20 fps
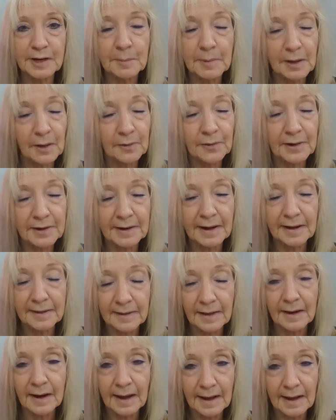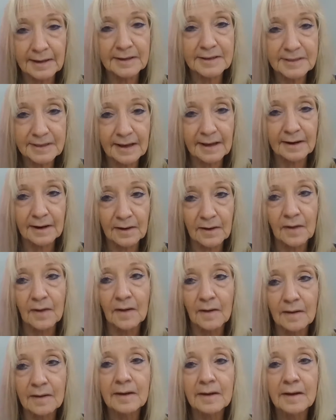the middle of the day, the line is kind of
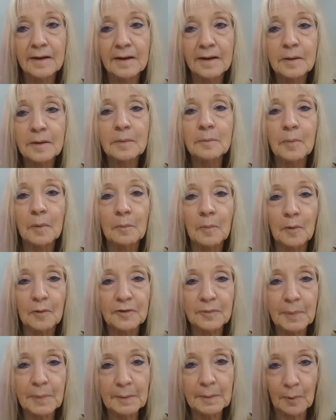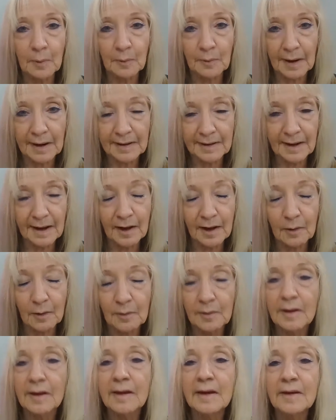long. But most people right now
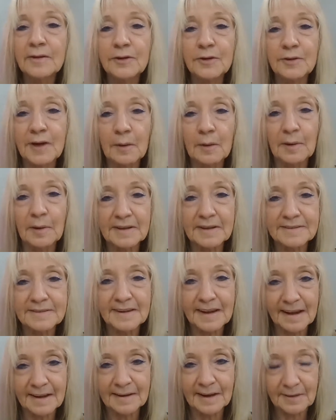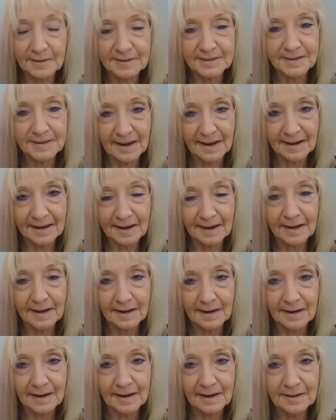do not want to stand outside,
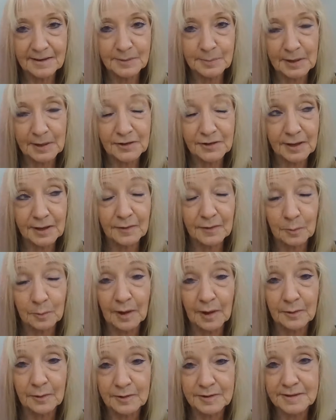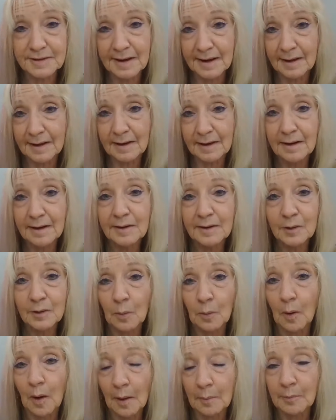and especially if the weather's not
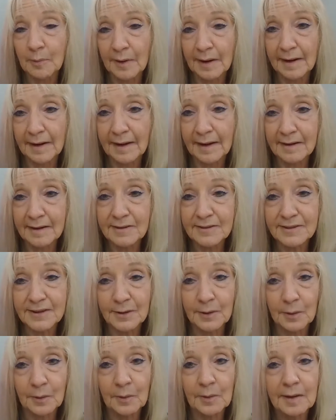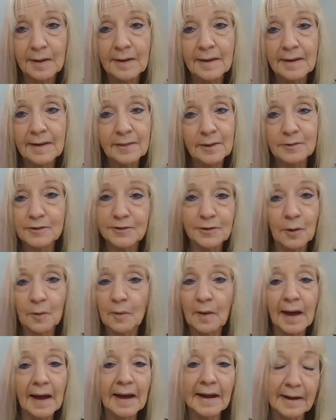cooperating. So there's no
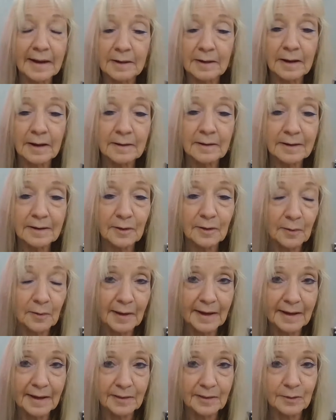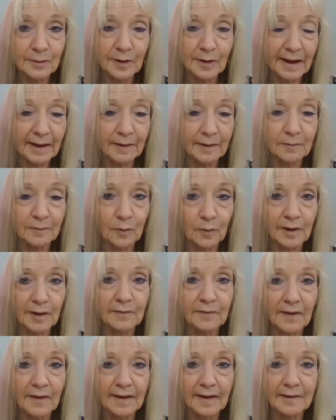line at 8:30,
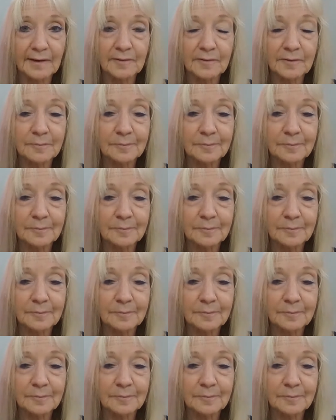8:45.